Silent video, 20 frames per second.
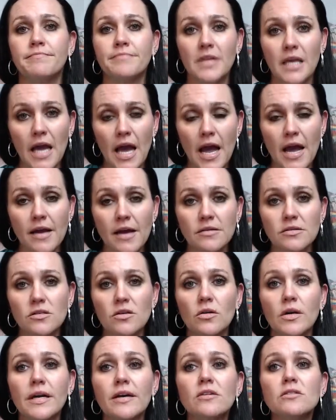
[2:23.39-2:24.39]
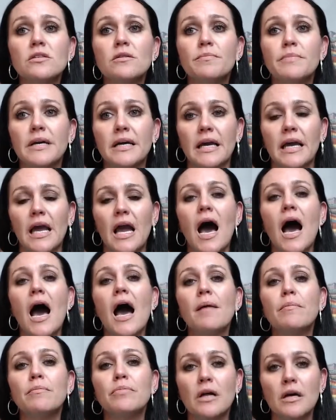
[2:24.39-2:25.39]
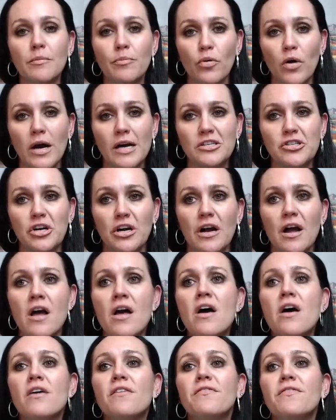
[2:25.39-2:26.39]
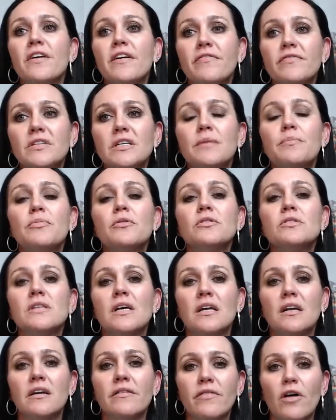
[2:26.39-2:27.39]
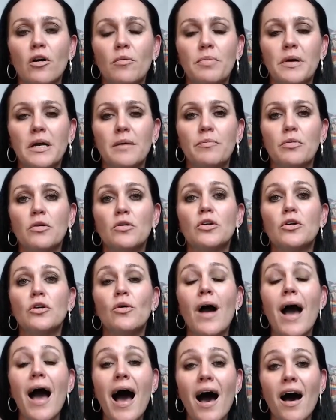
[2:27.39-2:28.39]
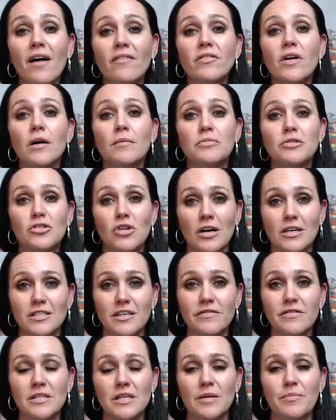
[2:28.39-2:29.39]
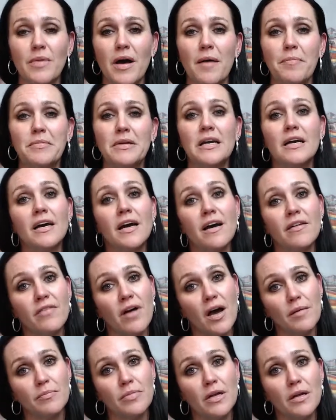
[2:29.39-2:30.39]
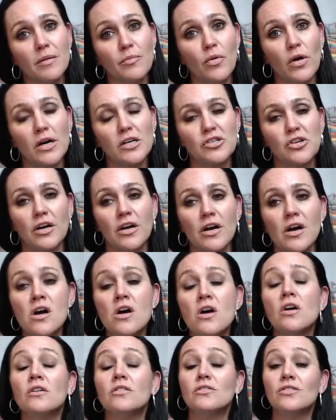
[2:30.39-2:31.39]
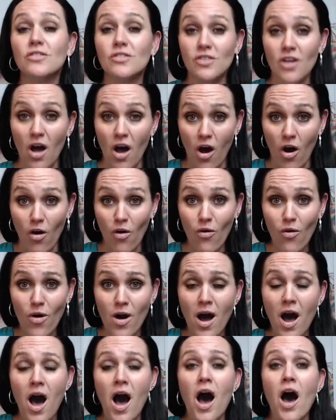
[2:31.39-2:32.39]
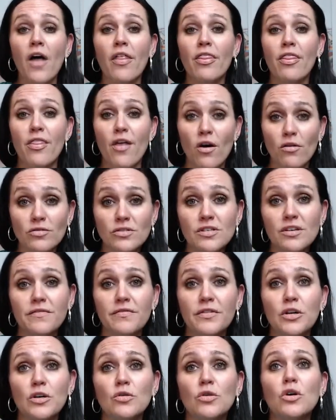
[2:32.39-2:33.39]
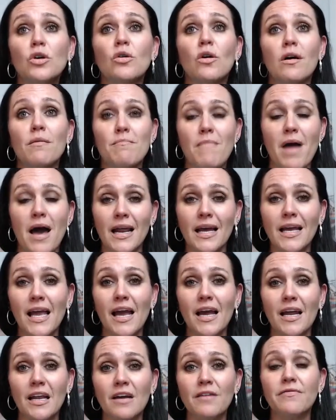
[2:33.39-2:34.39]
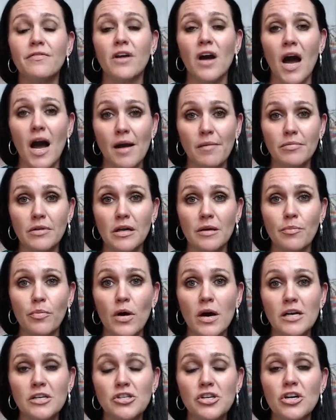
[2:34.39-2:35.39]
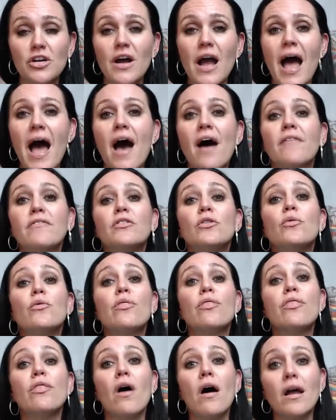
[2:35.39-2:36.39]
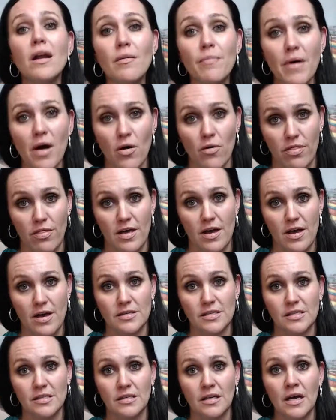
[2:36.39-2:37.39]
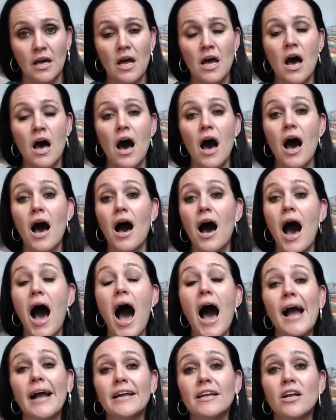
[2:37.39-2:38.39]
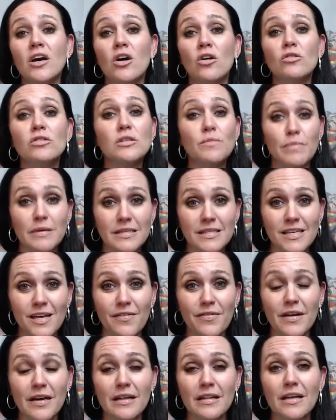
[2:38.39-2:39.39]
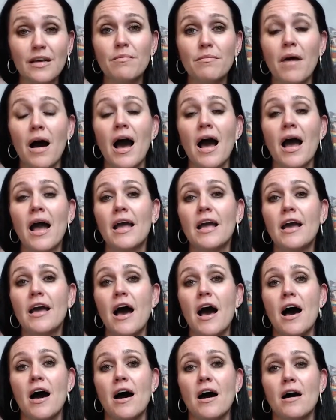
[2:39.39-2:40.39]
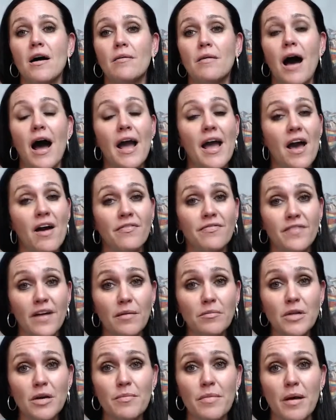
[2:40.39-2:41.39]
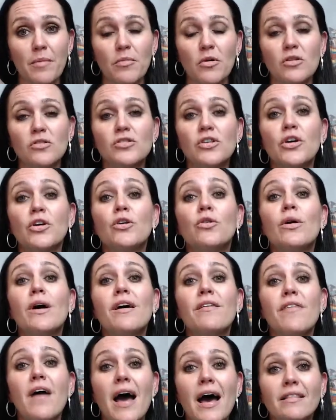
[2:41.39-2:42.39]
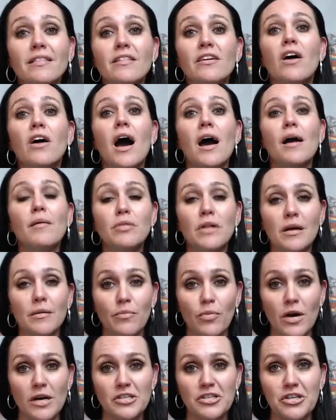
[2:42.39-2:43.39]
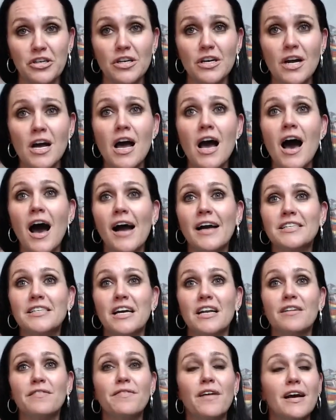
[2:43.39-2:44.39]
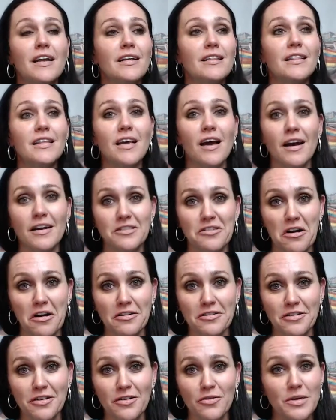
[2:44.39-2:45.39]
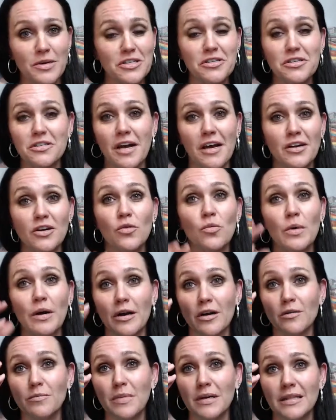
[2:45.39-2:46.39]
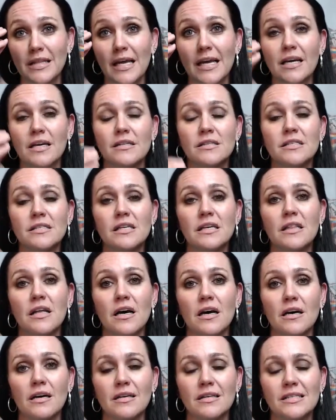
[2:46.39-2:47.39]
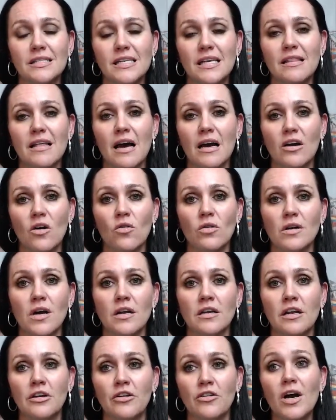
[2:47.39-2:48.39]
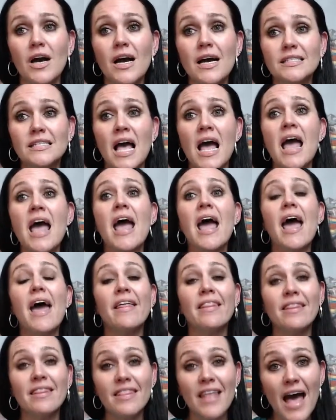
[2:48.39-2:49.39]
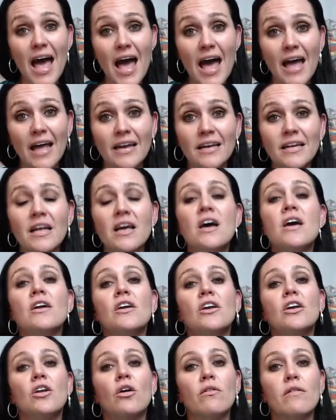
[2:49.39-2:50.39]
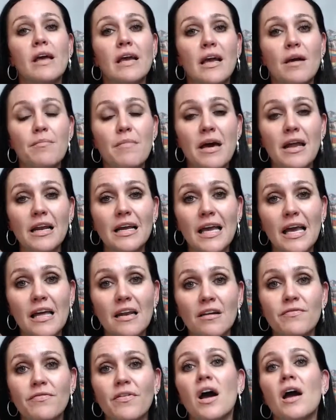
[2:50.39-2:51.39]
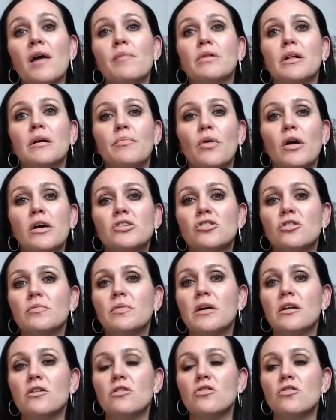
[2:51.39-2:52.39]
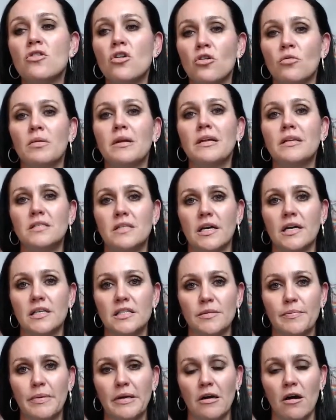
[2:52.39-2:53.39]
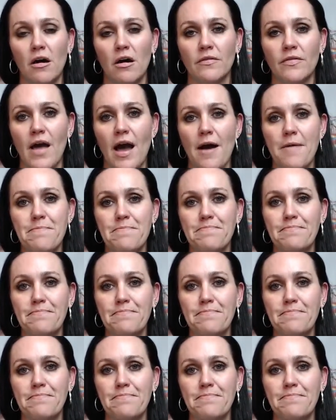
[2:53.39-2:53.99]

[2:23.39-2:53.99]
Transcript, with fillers: Okay, so here's a biggie. High blood pressure. 50% of all people who have obstructive sleep apnea have high blood pressure. So those of you who are medicating for high blood pressure, have you thought about this? I know specifically I have family members who have had their high blood pressure identified at the eye doctor, which is kind of weird, but they can see that going on in your eyes. And then, you know, they get medicated for high blood pressure, but nobody digs beyond that.